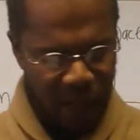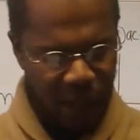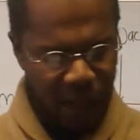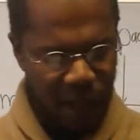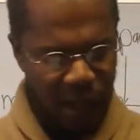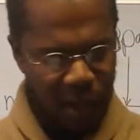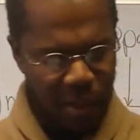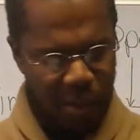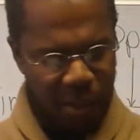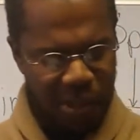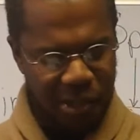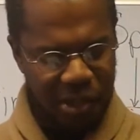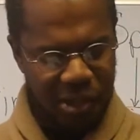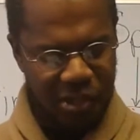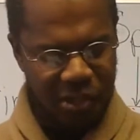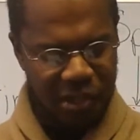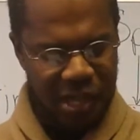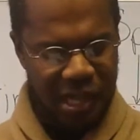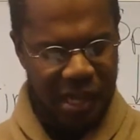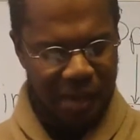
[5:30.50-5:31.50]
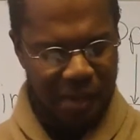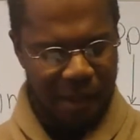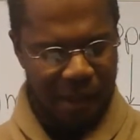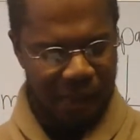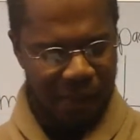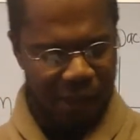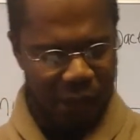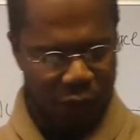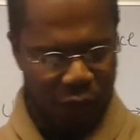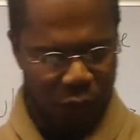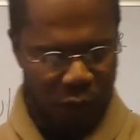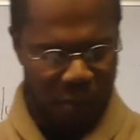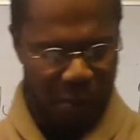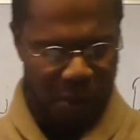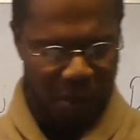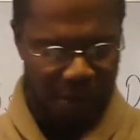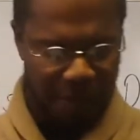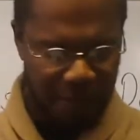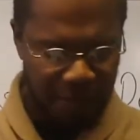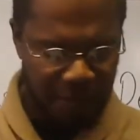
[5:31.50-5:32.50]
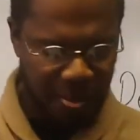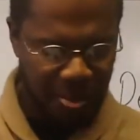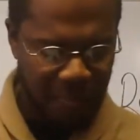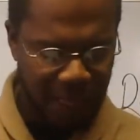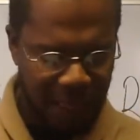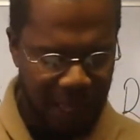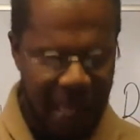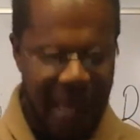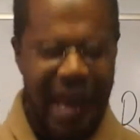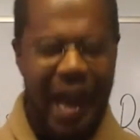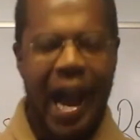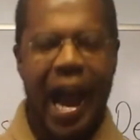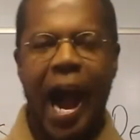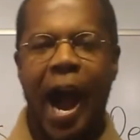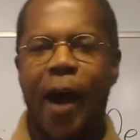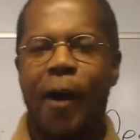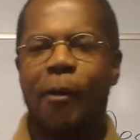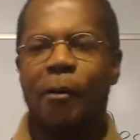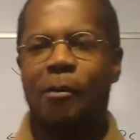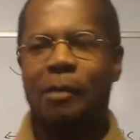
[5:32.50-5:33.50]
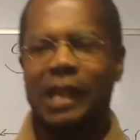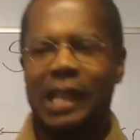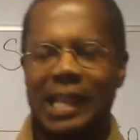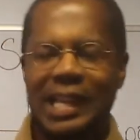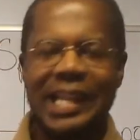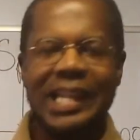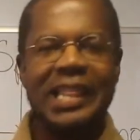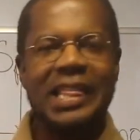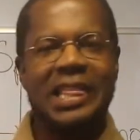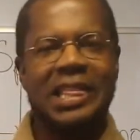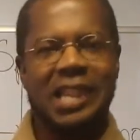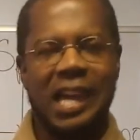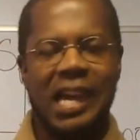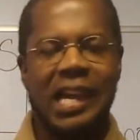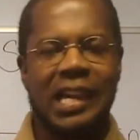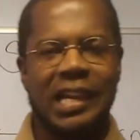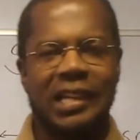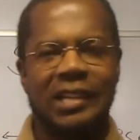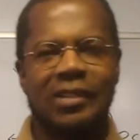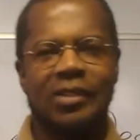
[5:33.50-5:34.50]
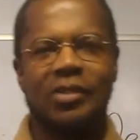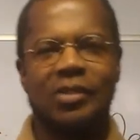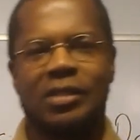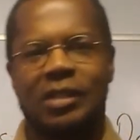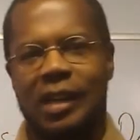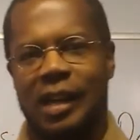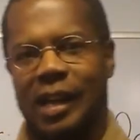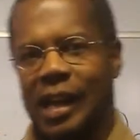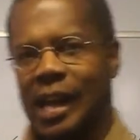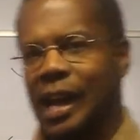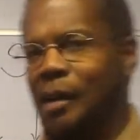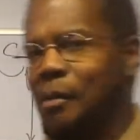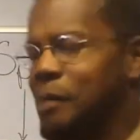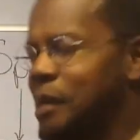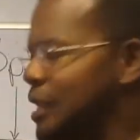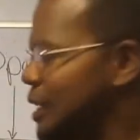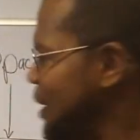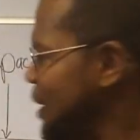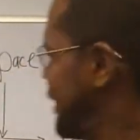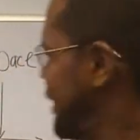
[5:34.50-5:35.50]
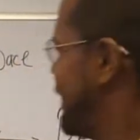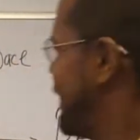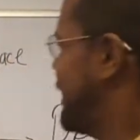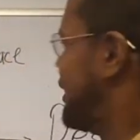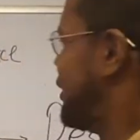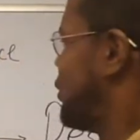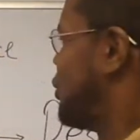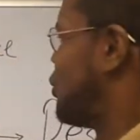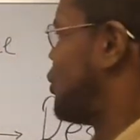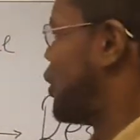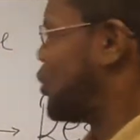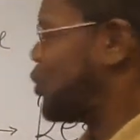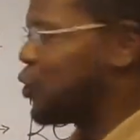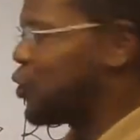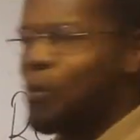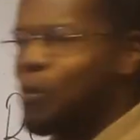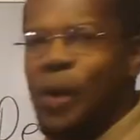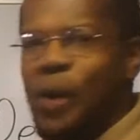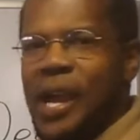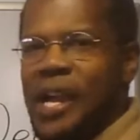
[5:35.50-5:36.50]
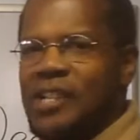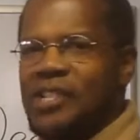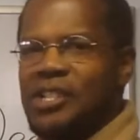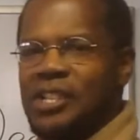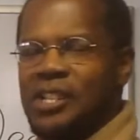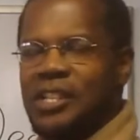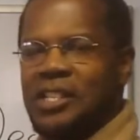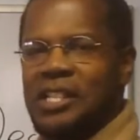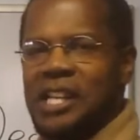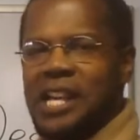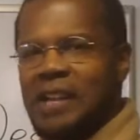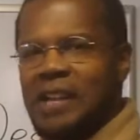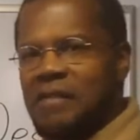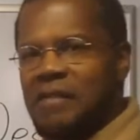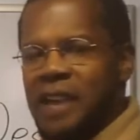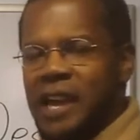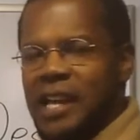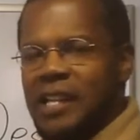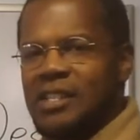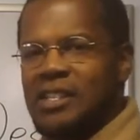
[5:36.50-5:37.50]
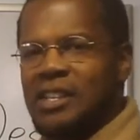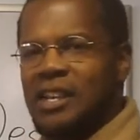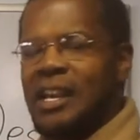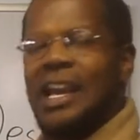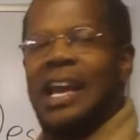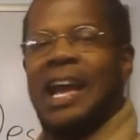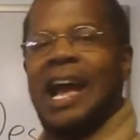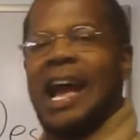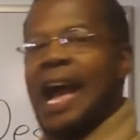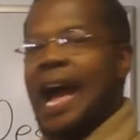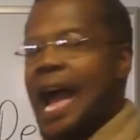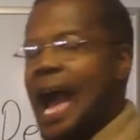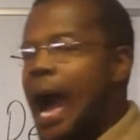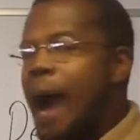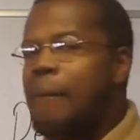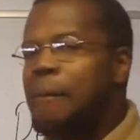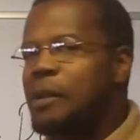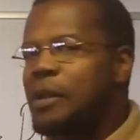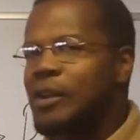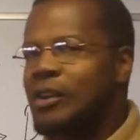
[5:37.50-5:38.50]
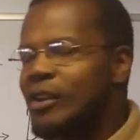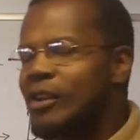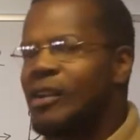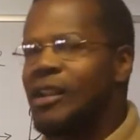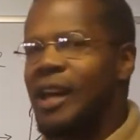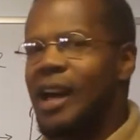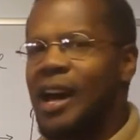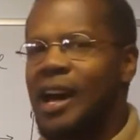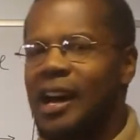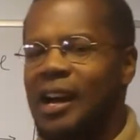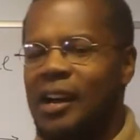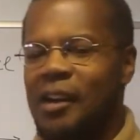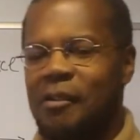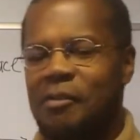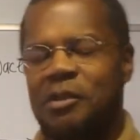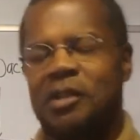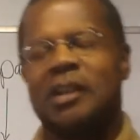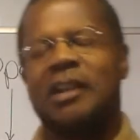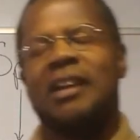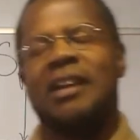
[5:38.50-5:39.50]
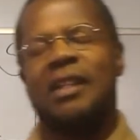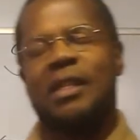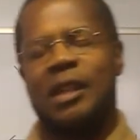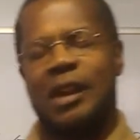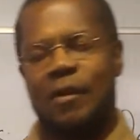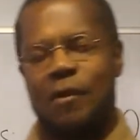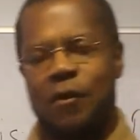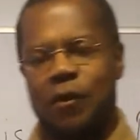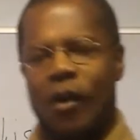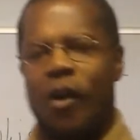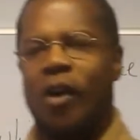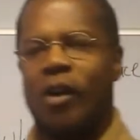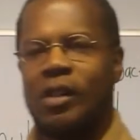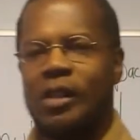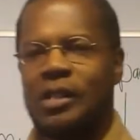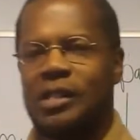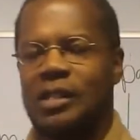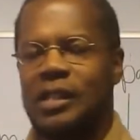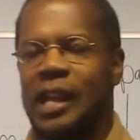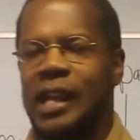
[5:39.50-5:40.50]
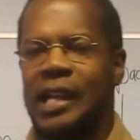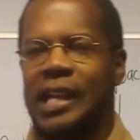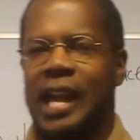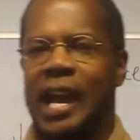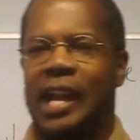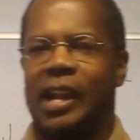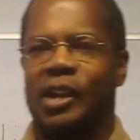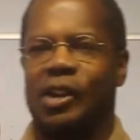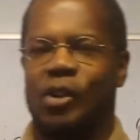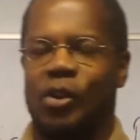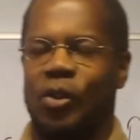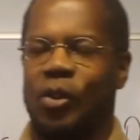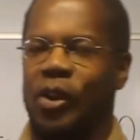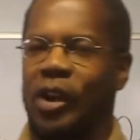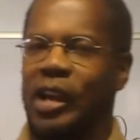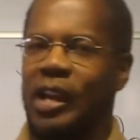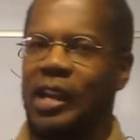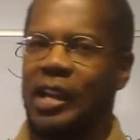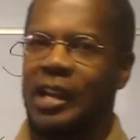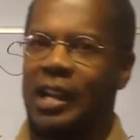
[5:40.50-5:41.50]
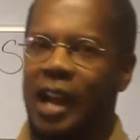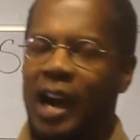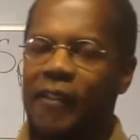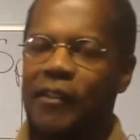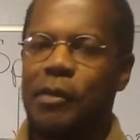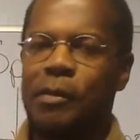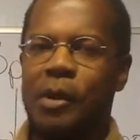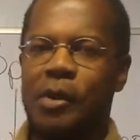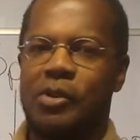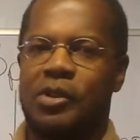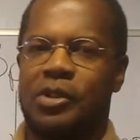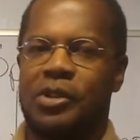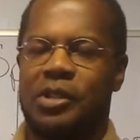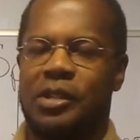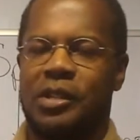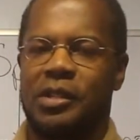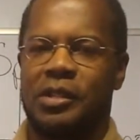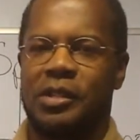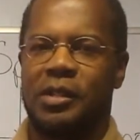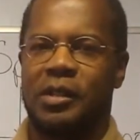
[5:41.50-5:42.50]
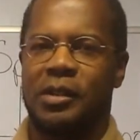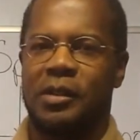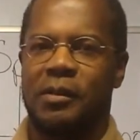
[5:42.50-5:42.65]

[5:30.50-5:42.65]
But just think about this for a moment. How many things, how many situations, events happen in our lives that fall into that category of emergencies?